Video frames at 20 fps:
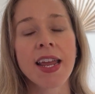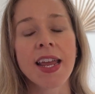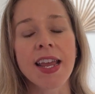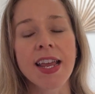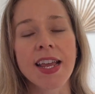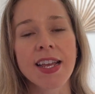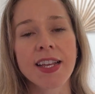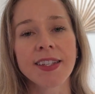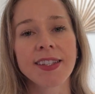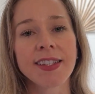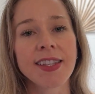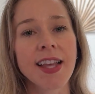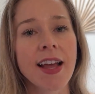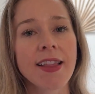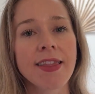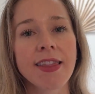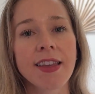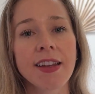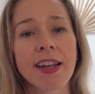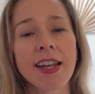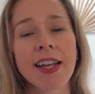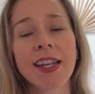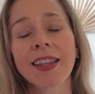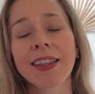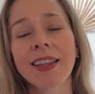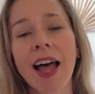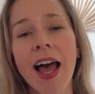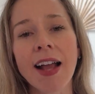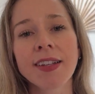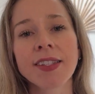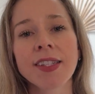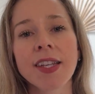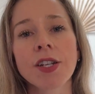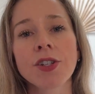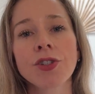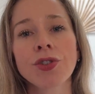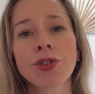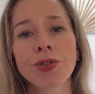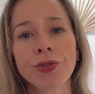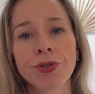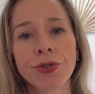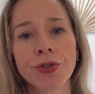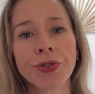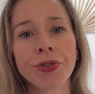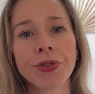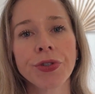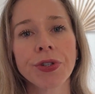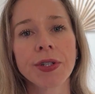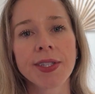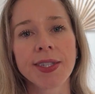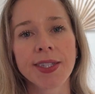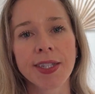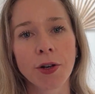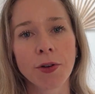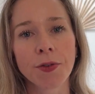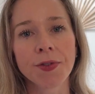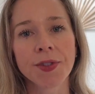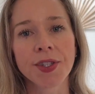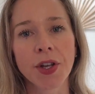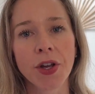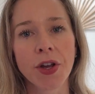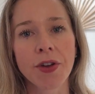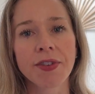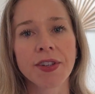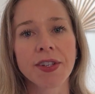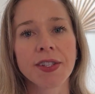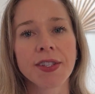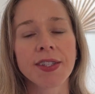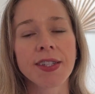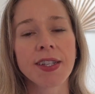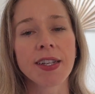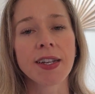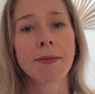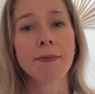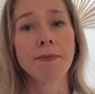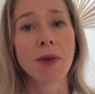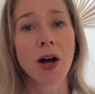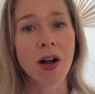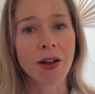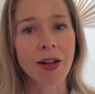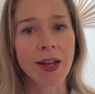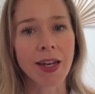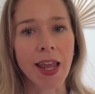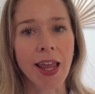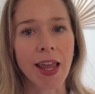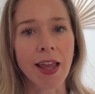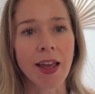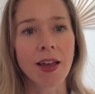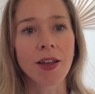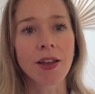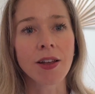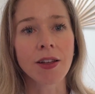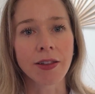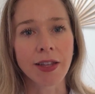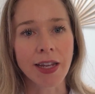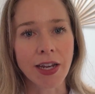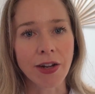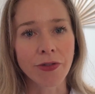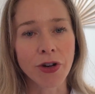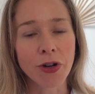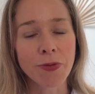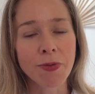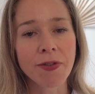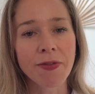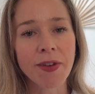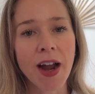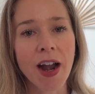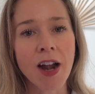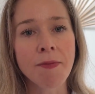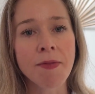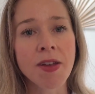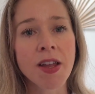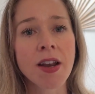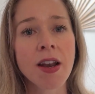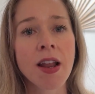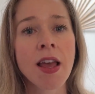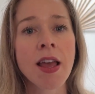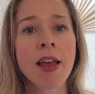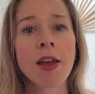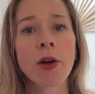is that it lacks a true self-service marketing clean room environment